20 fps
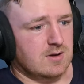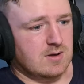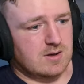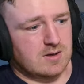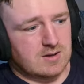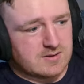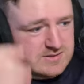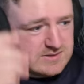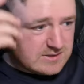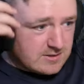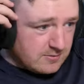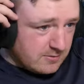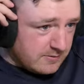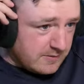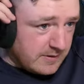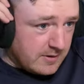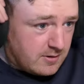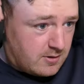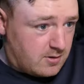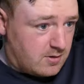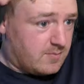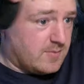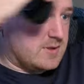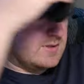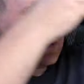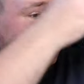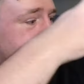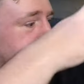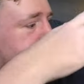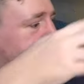Let's take a look at the
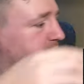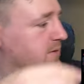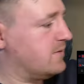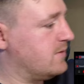comments.